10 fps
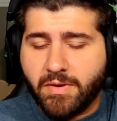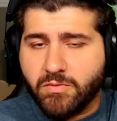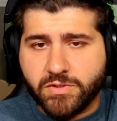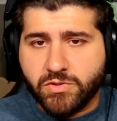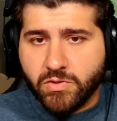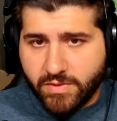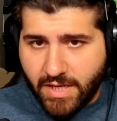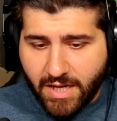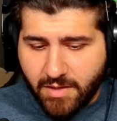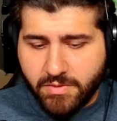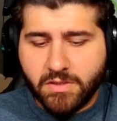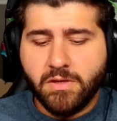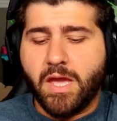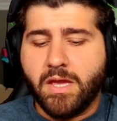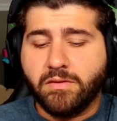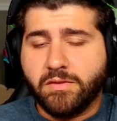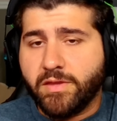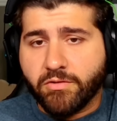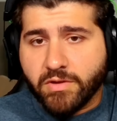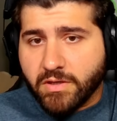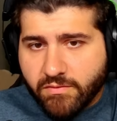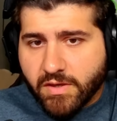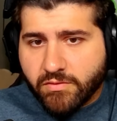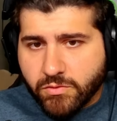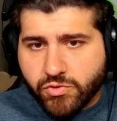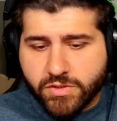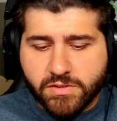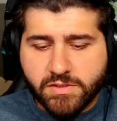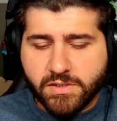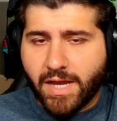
I was new in the hobby, and their EV Evolutions,